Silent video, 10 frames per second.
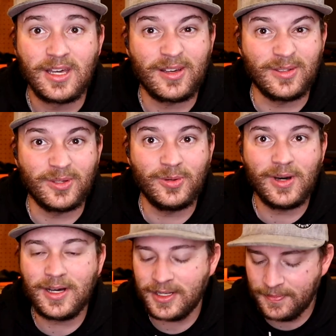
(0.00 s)
glue
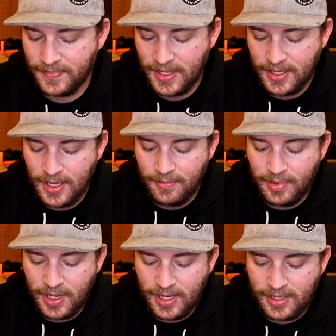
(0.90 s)
on it.
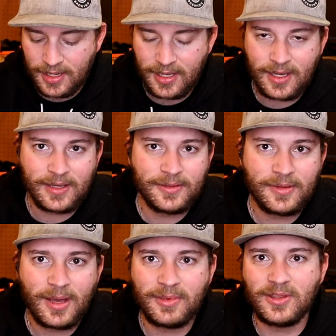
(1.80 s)
But I
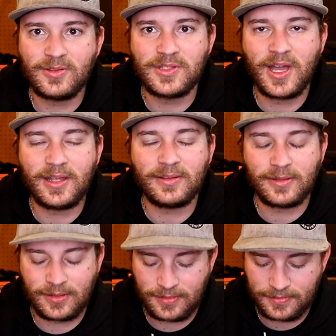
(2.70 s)
mean,
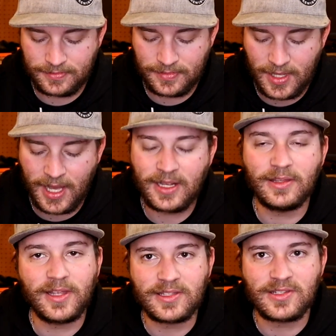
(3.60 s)
I
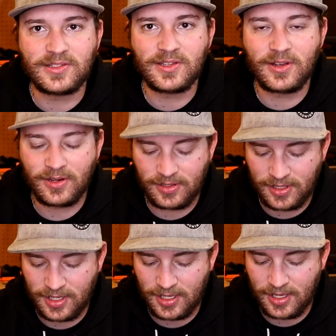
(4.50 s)
didn't
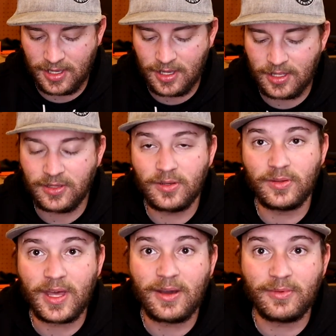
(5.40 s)
necessarily know
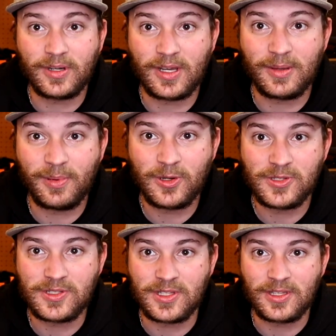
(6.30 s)
that when I
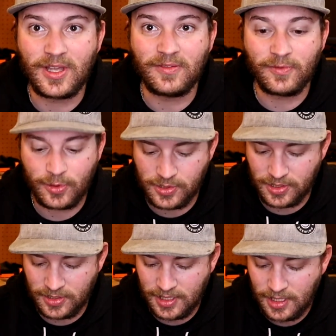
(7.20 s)
purchased it,
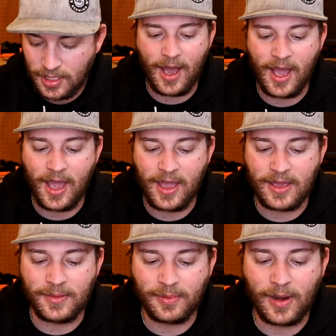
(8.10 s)
unfortunately.
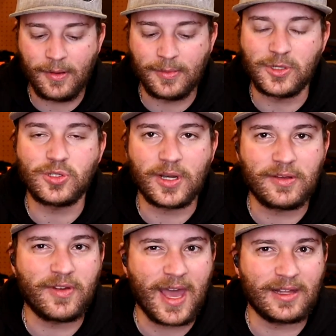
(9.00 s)
I probably should
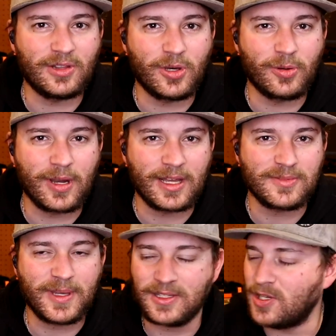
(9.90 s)
have had lower
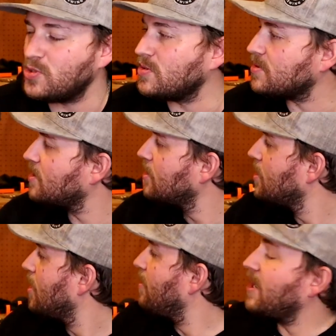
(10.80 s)
expectations.
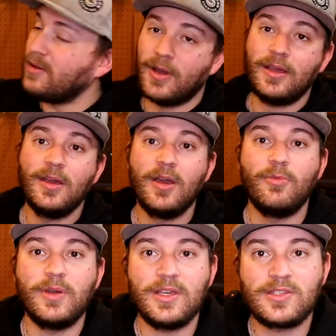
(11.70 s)
But anyway,
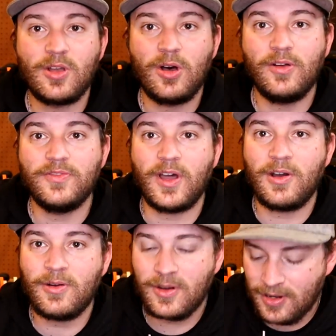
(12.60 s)
we solved
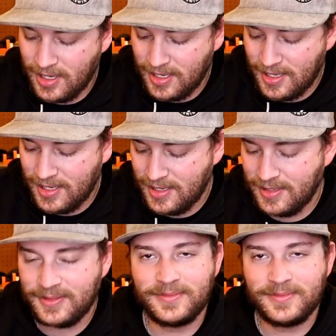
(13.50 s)
our